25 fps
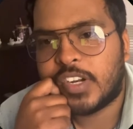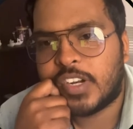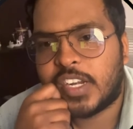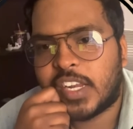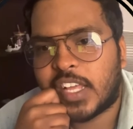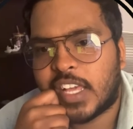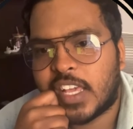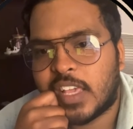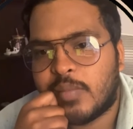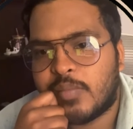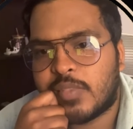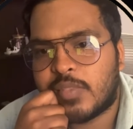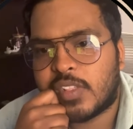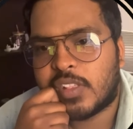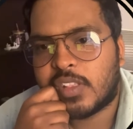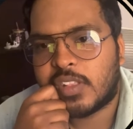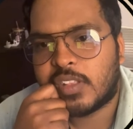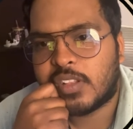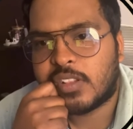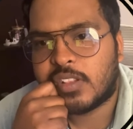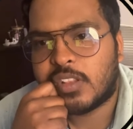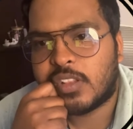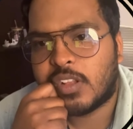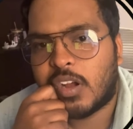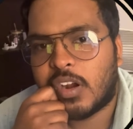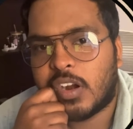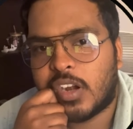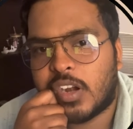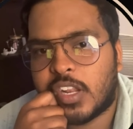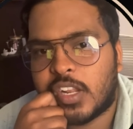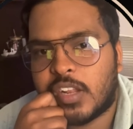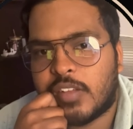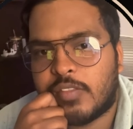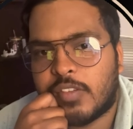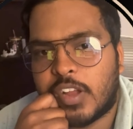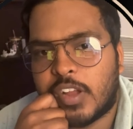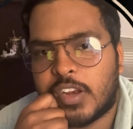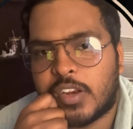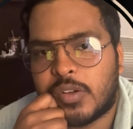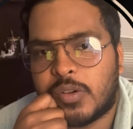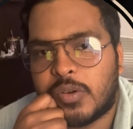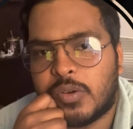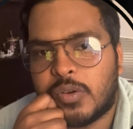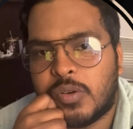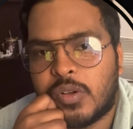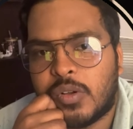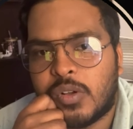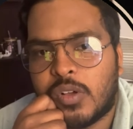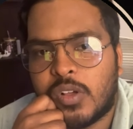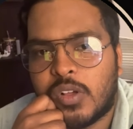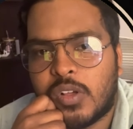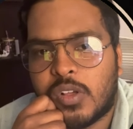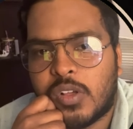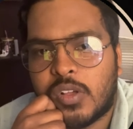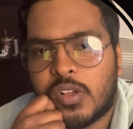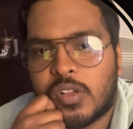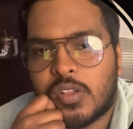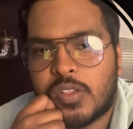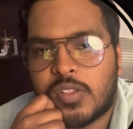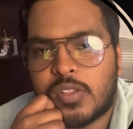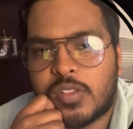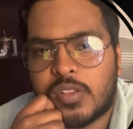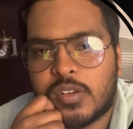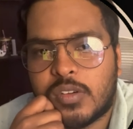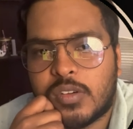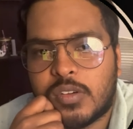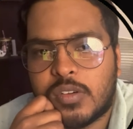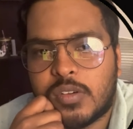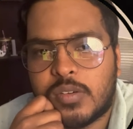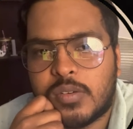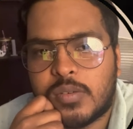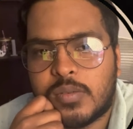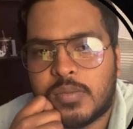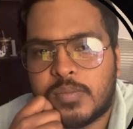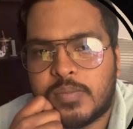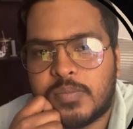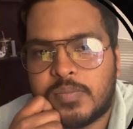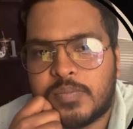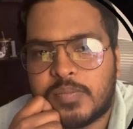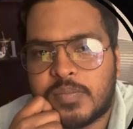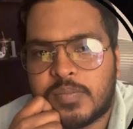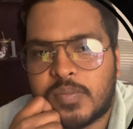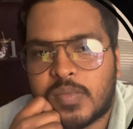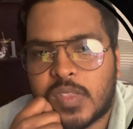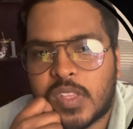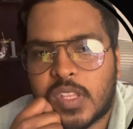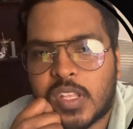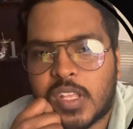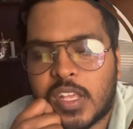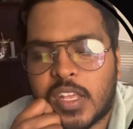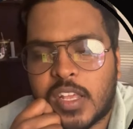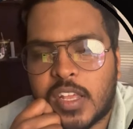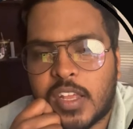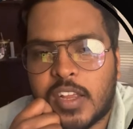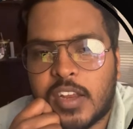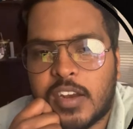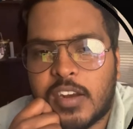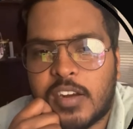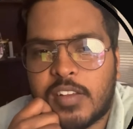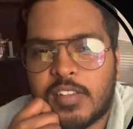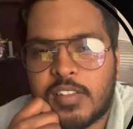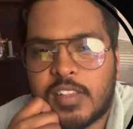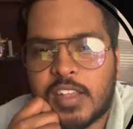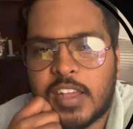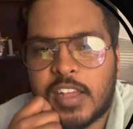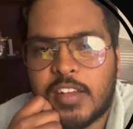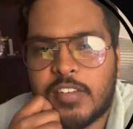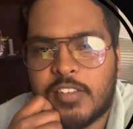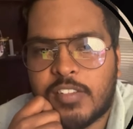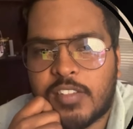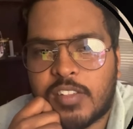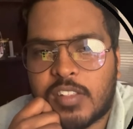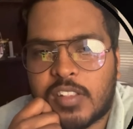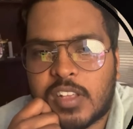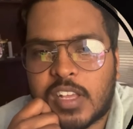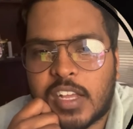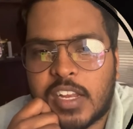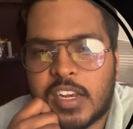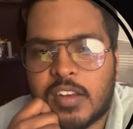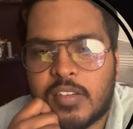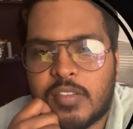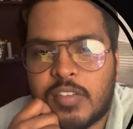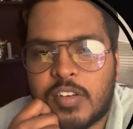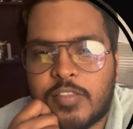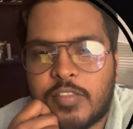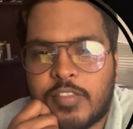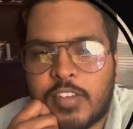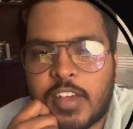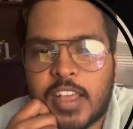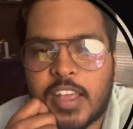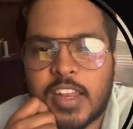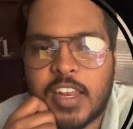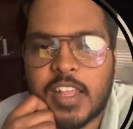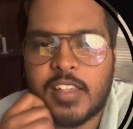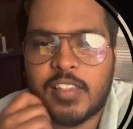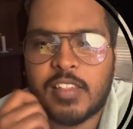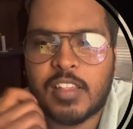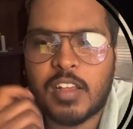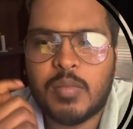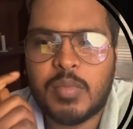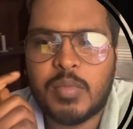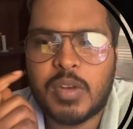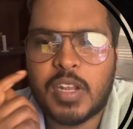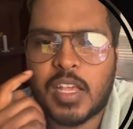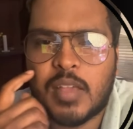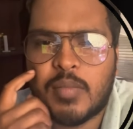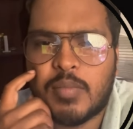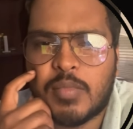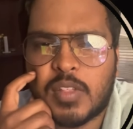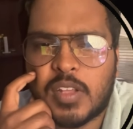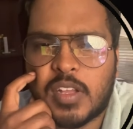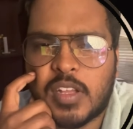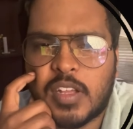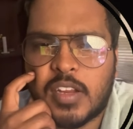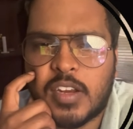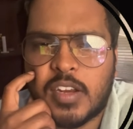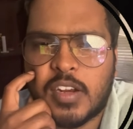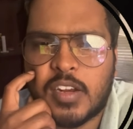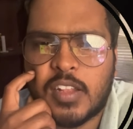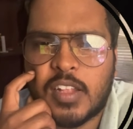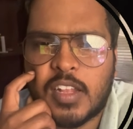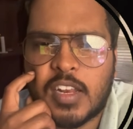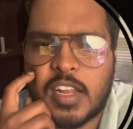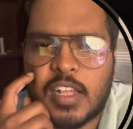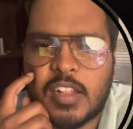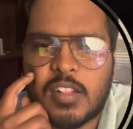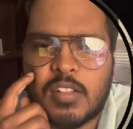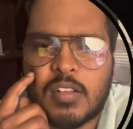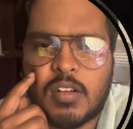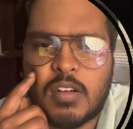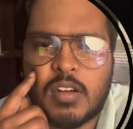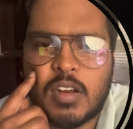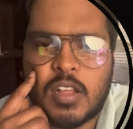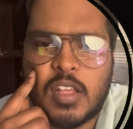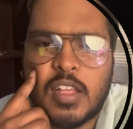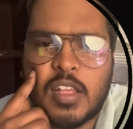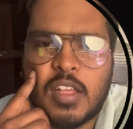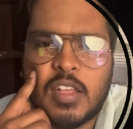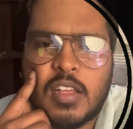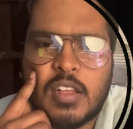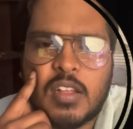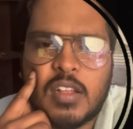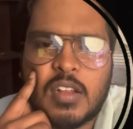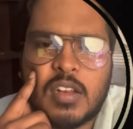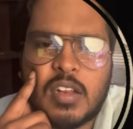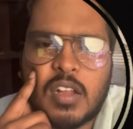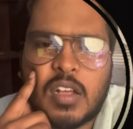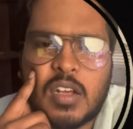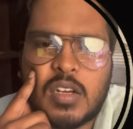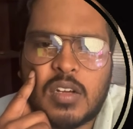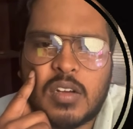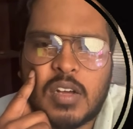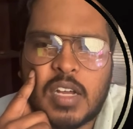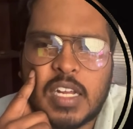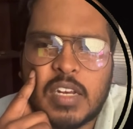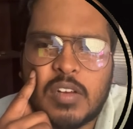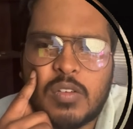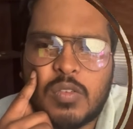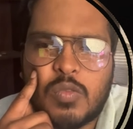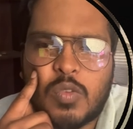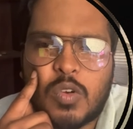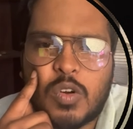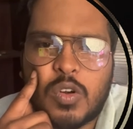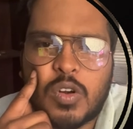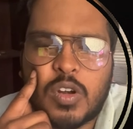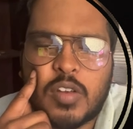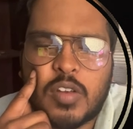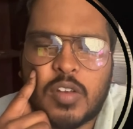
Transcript: times, not in a one go. So hairs, I was kind of defining sometimes the hair, then I thought, no, I don't want to